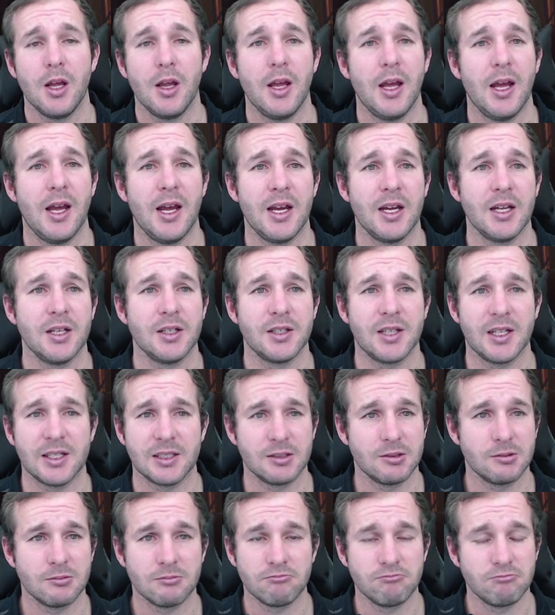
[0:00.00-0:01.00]
And
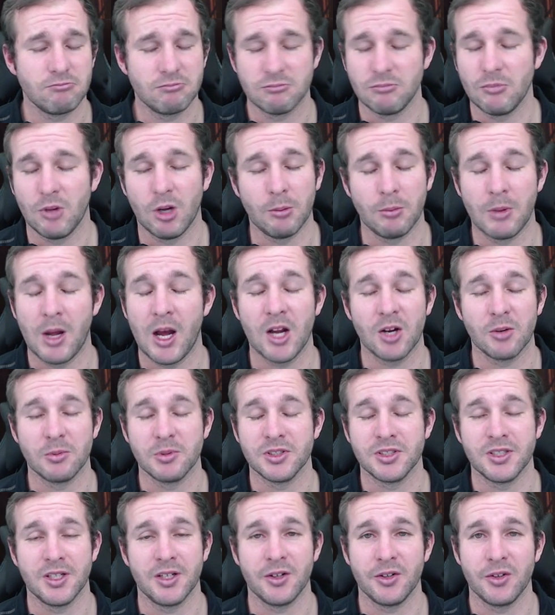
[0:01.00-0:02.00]
that I'm
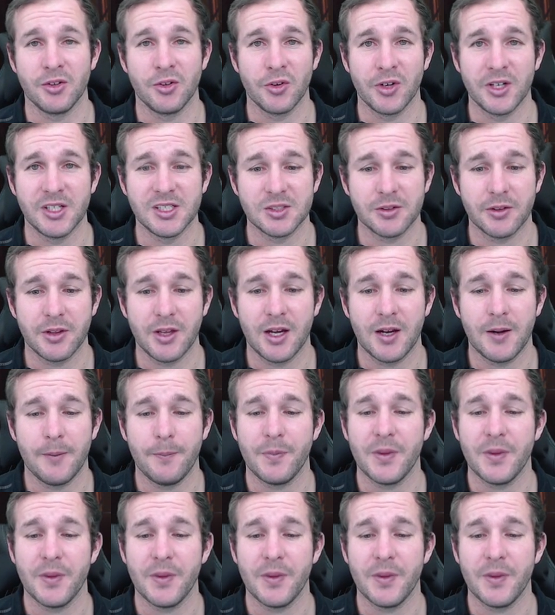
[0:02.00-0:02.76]
100% in agreement with that.